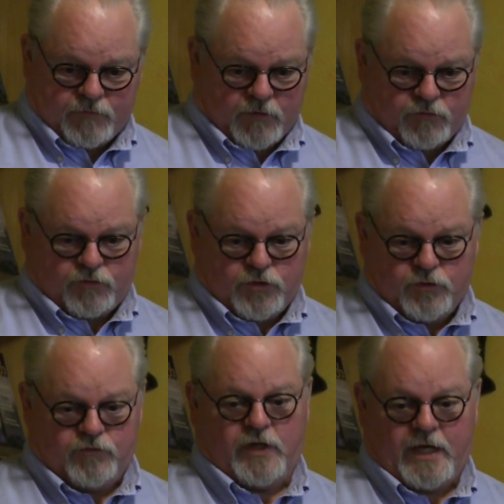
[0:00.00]
first
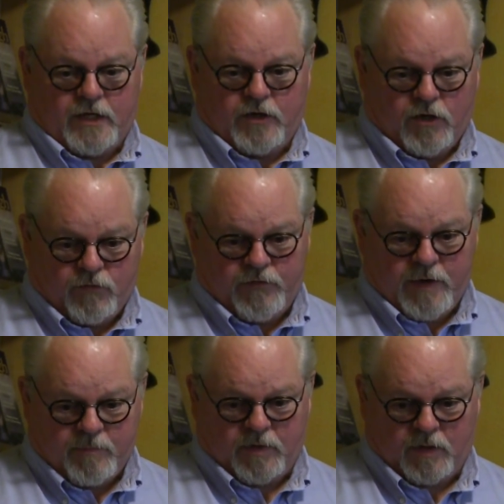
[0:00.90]
Tuesday in
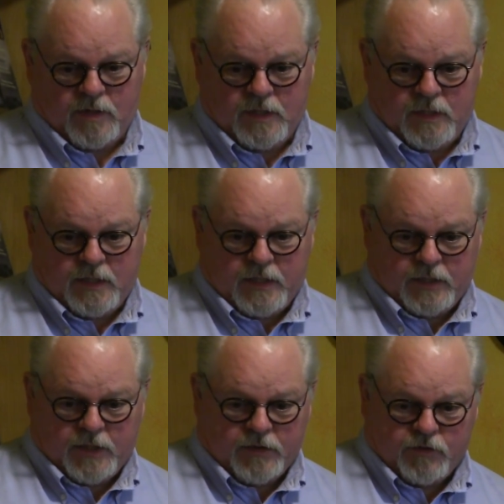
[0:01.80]
November.
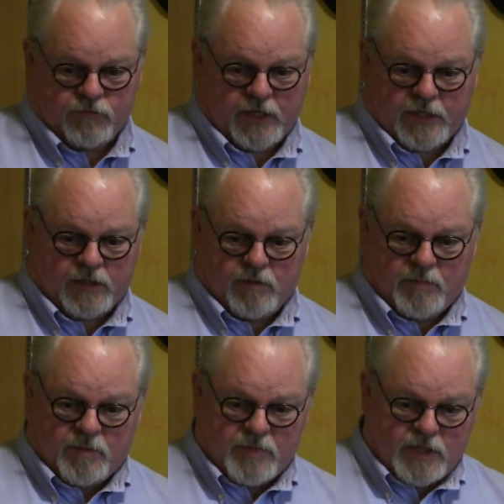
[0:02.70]
And then there's like
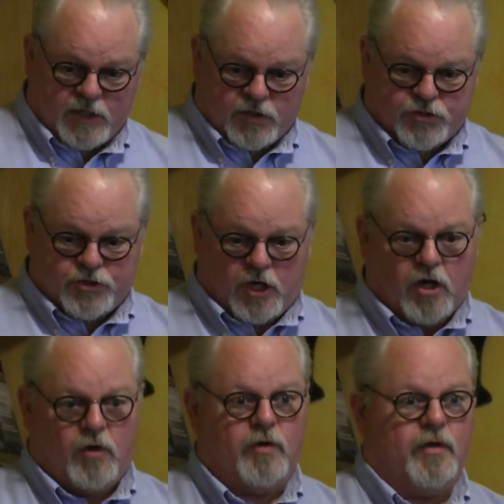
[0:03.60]
a, a media this show.
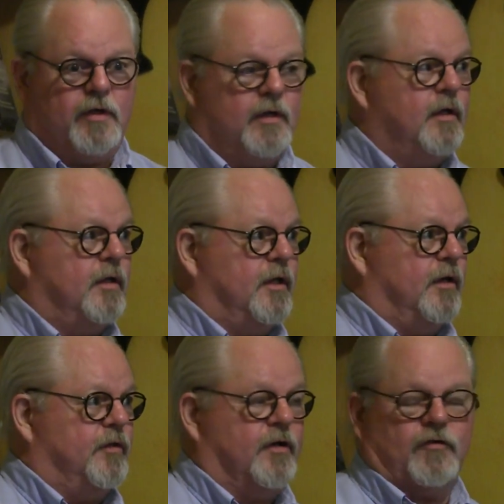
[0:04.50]
This Tuesday.
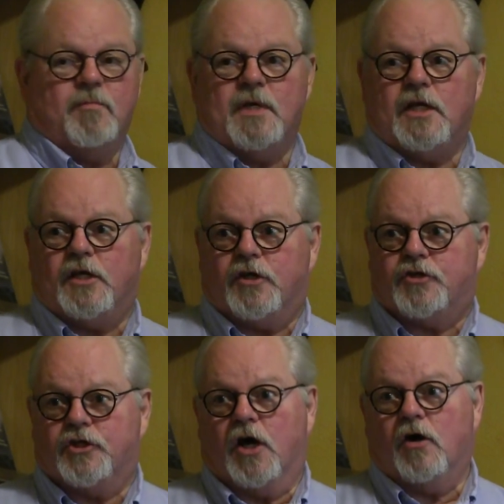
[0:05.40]
There, there's a media
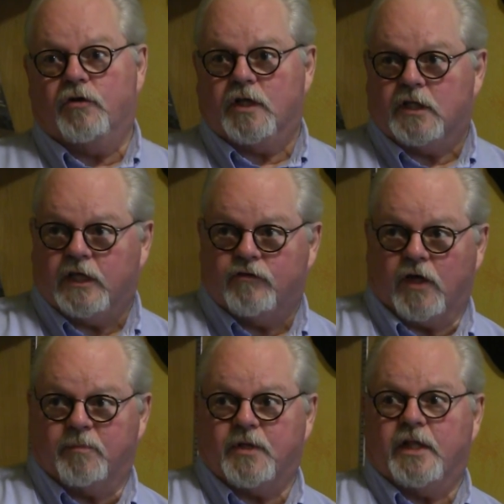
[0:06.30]
show that
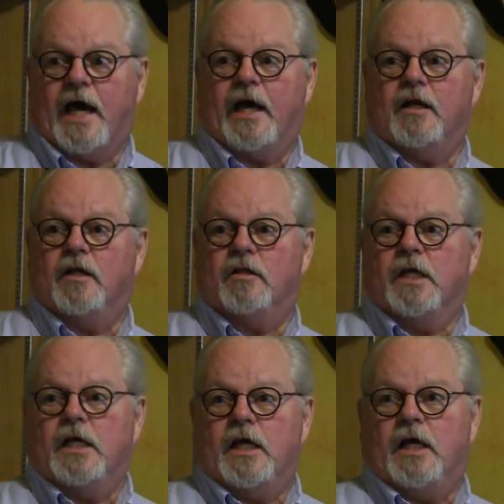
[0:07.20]
leads up to that, and it,
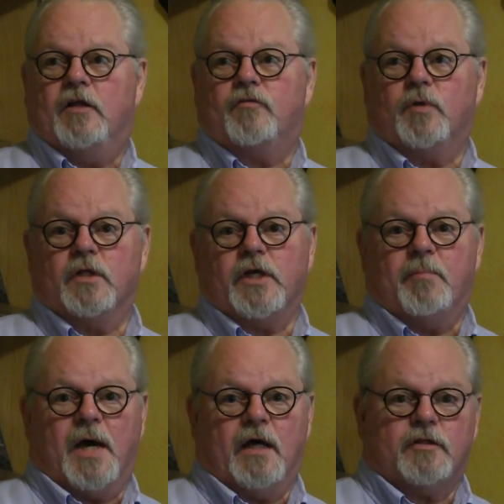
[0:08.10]
and it's
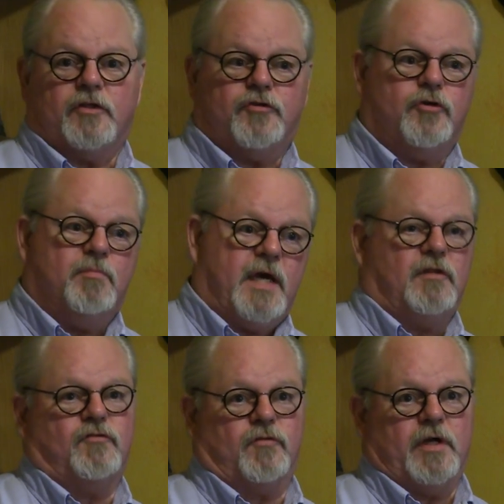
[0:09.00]
really about the two
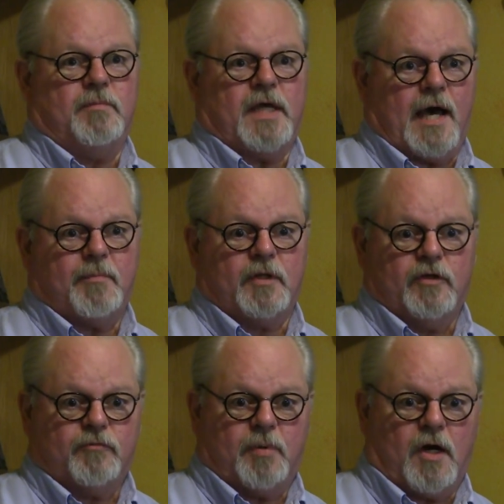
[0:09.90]
mainstream
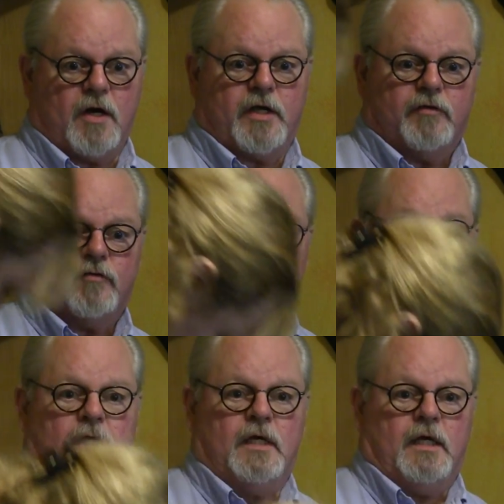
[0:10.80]
capitalist parties.
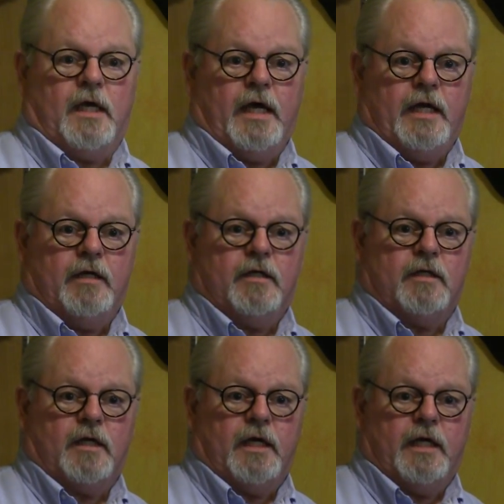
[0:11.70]
And
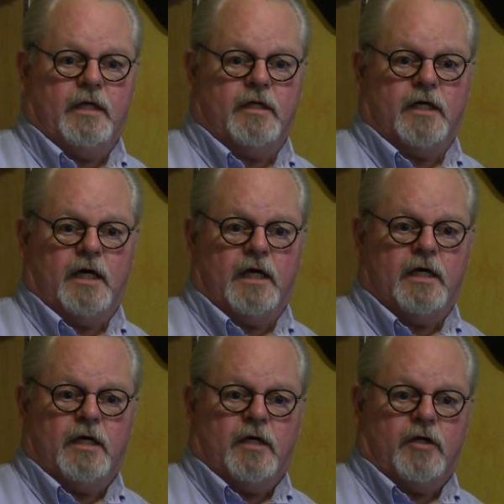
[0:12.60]
and
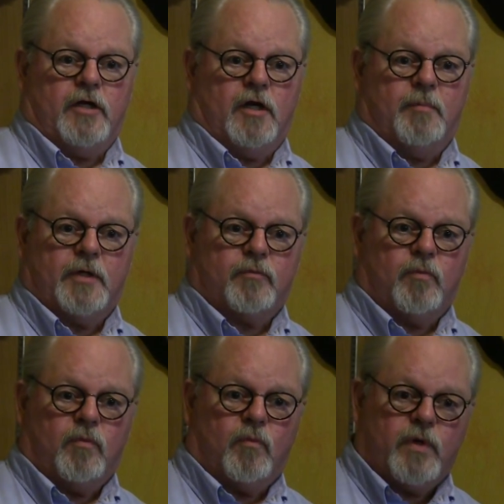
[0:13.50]
uh, you know, but
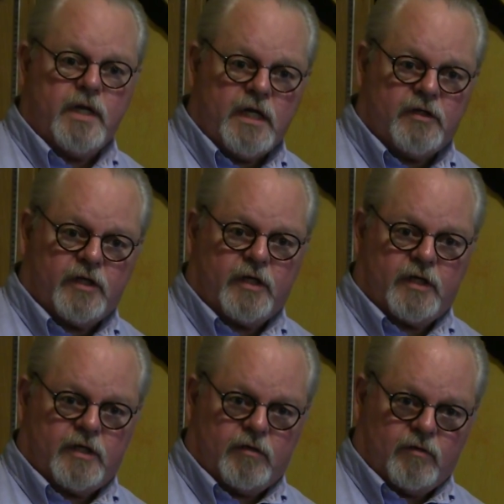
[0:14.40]
we need to,